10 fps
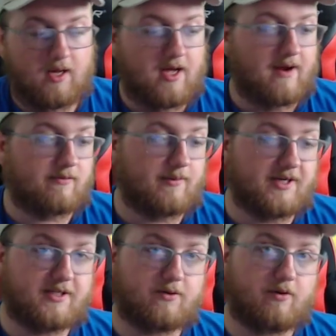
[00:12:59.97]

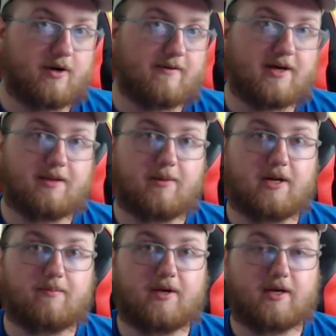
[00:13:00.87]
Everybody's story of how they made
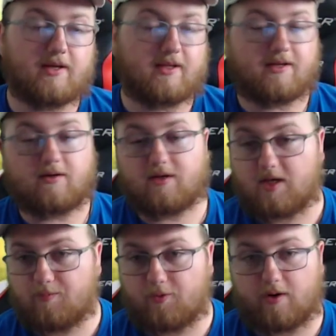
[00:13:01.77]
it big. They tell you,
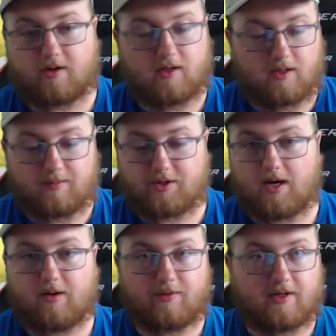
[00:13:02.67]
keep working, keep
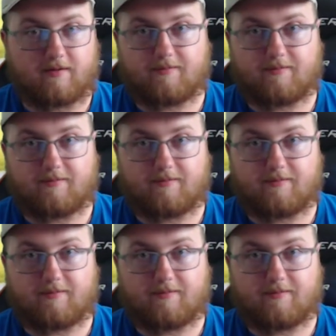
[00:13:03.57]
trying. We did it for